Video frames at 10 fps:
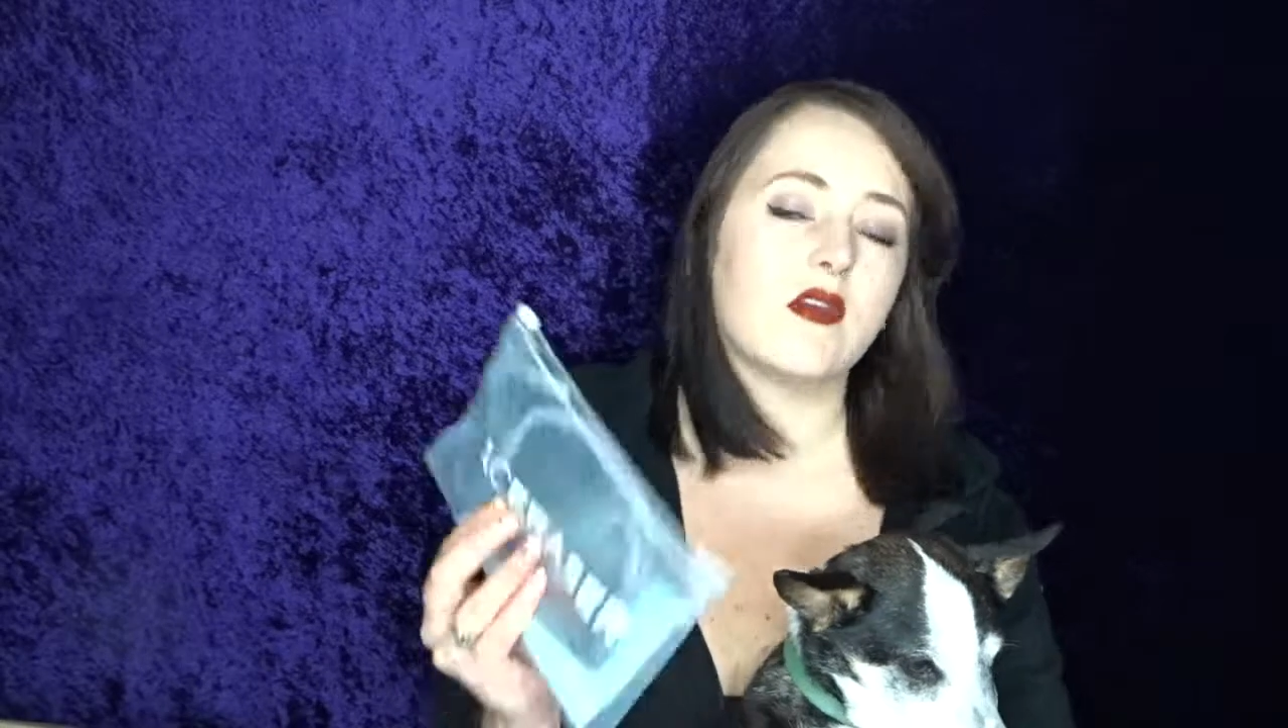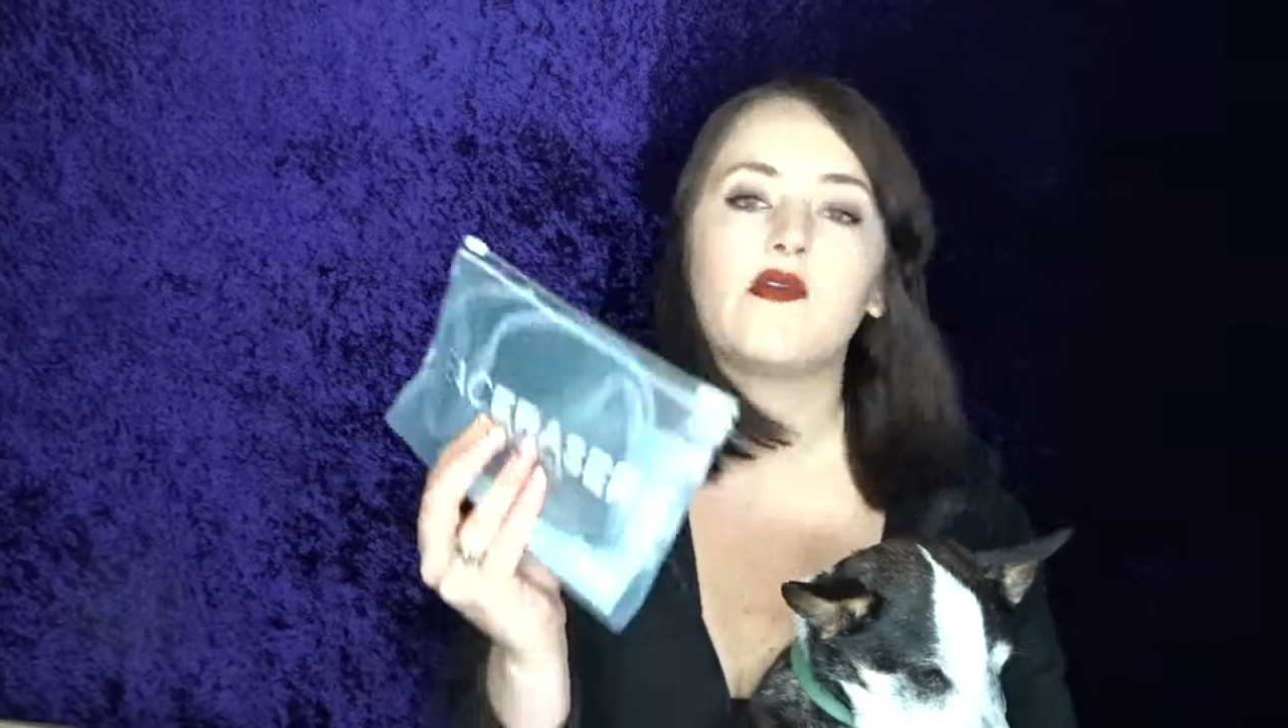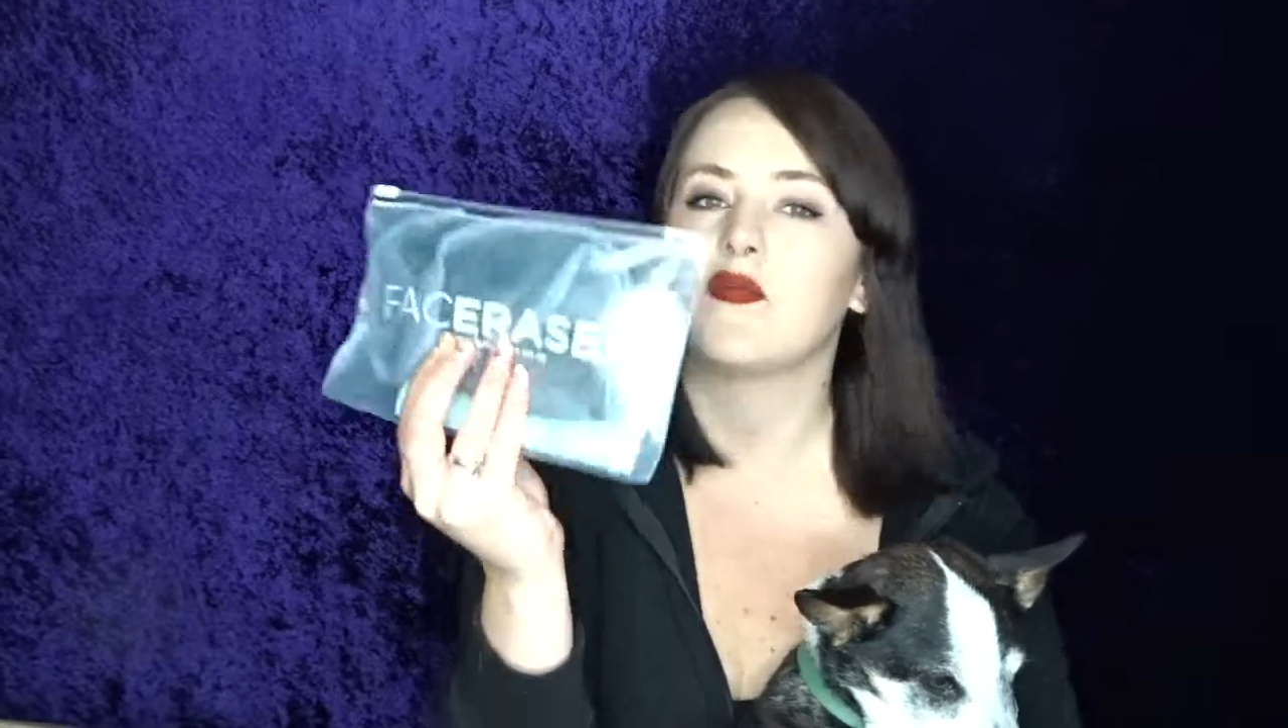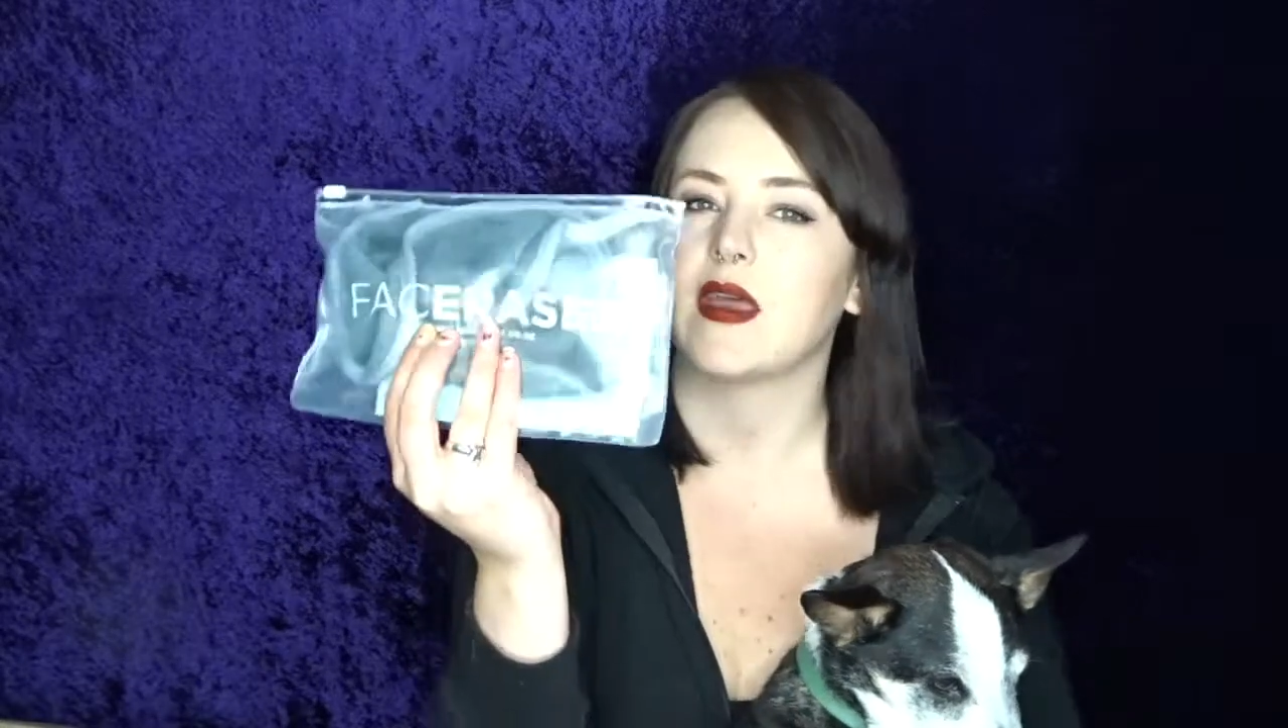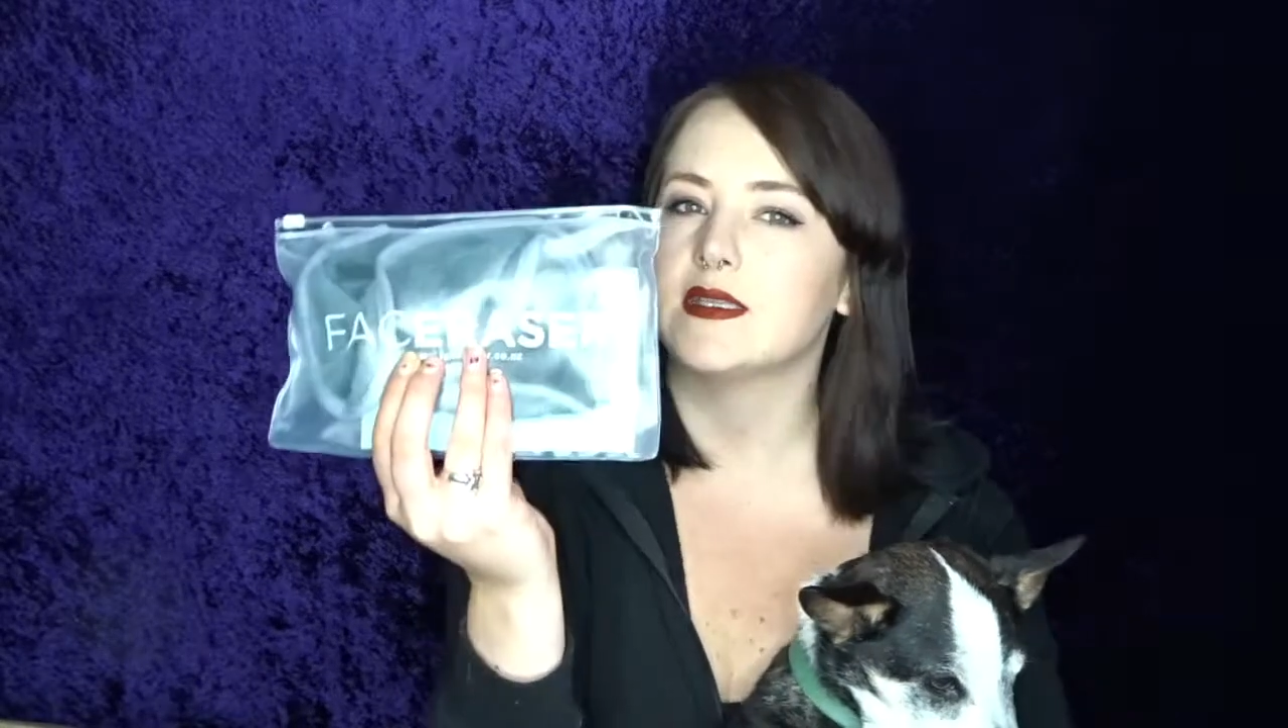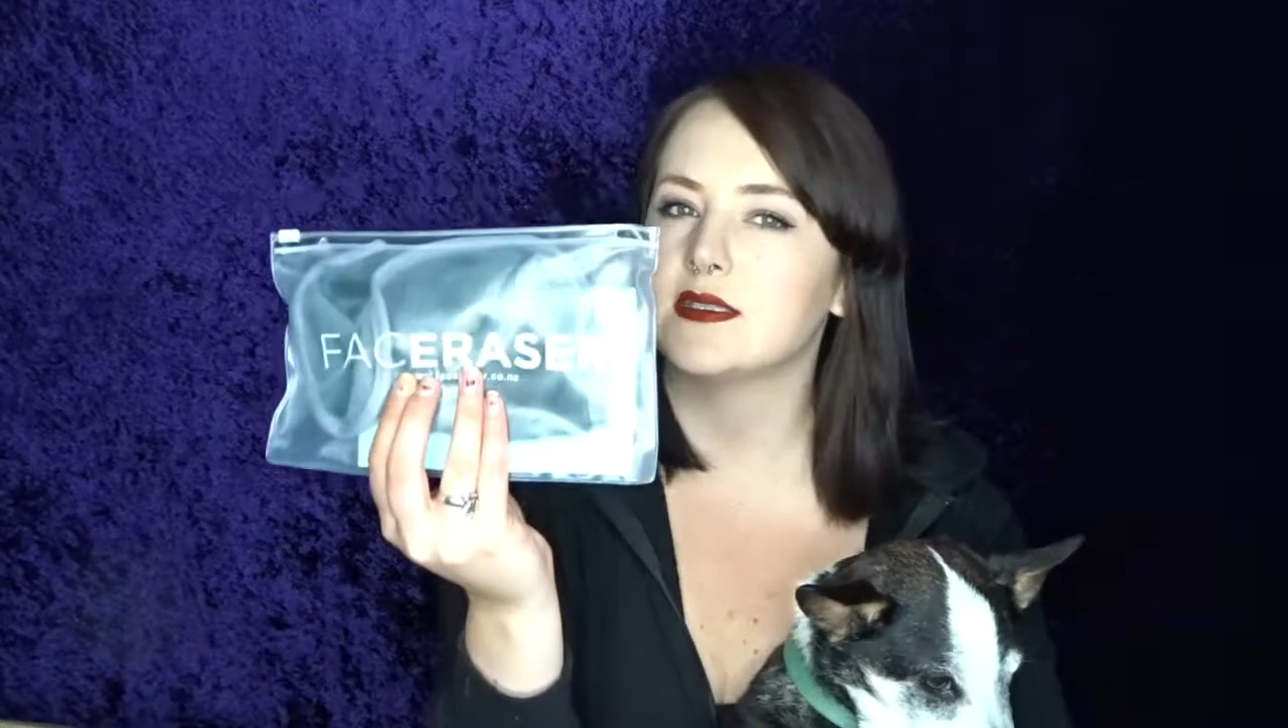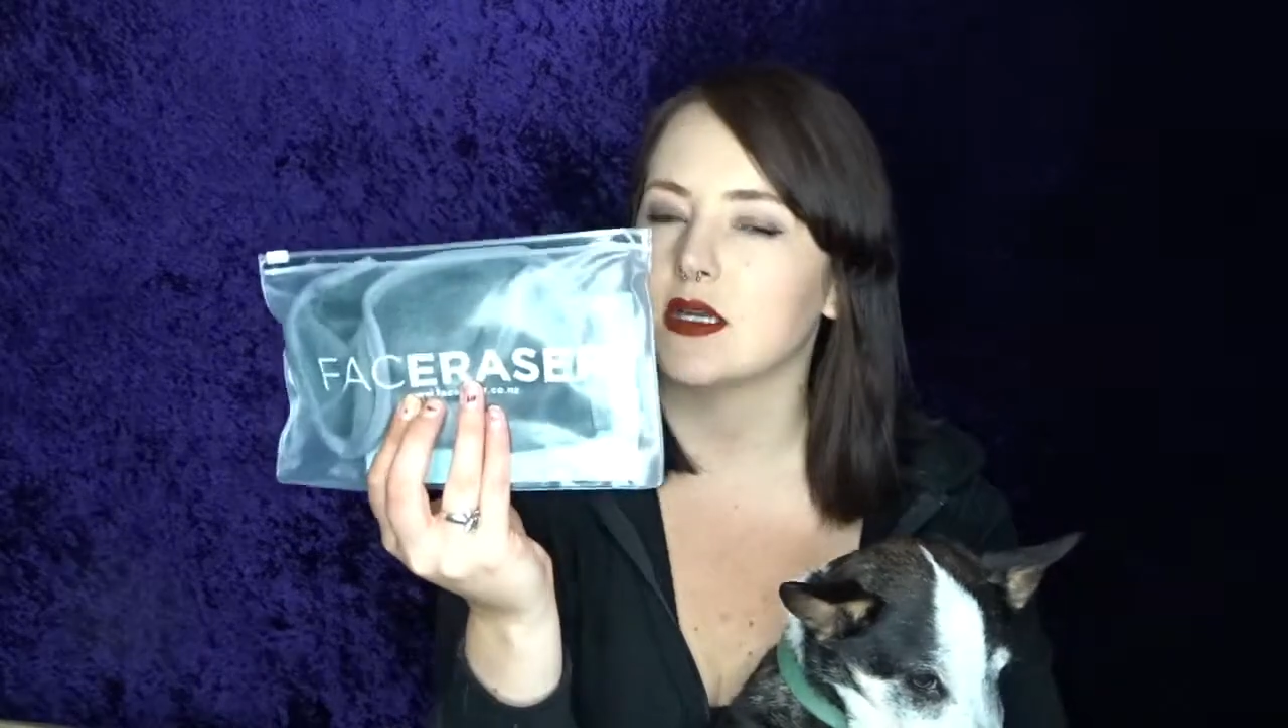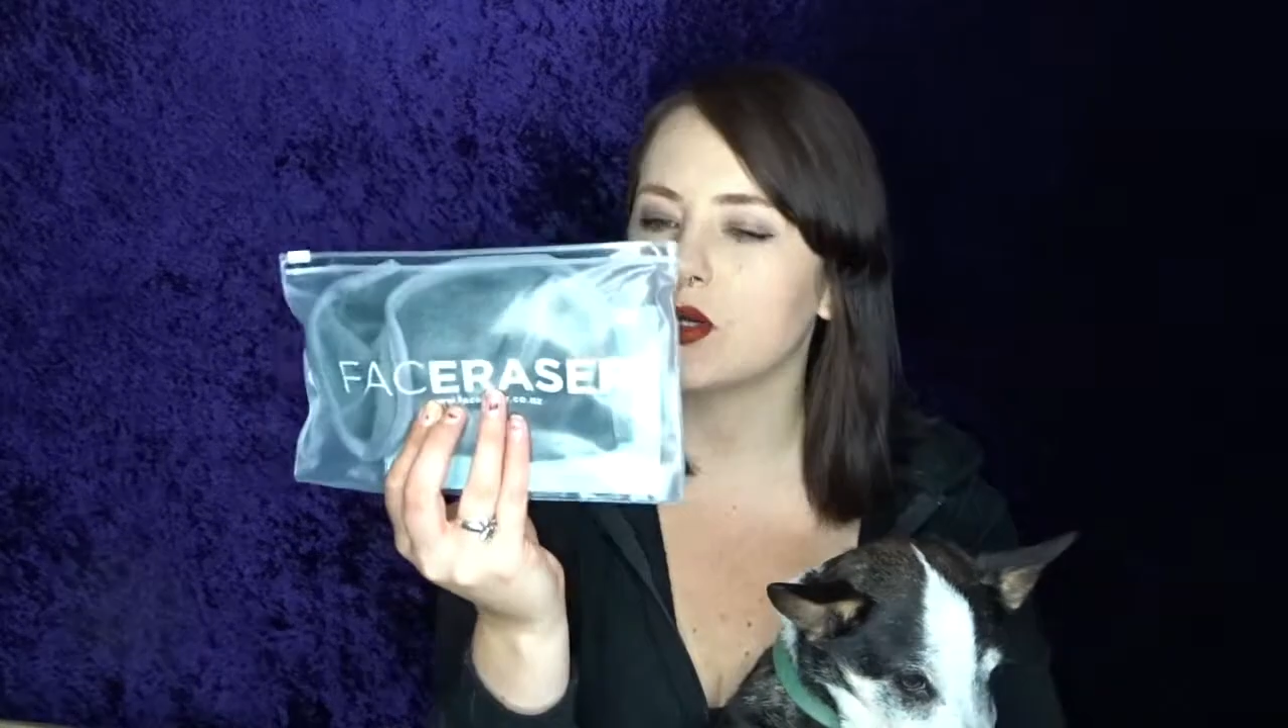face